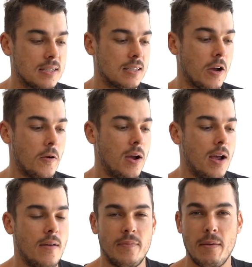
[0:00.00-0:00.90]
So
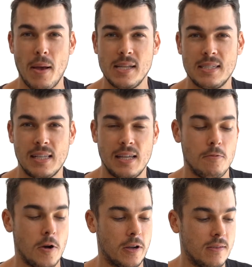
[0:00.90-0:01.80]
they basically
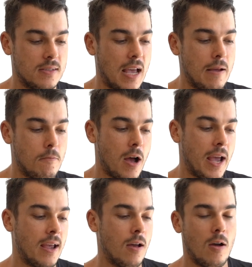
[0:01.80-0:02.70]
work the same
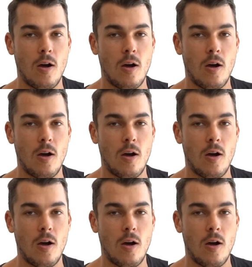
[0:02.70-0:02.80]
way.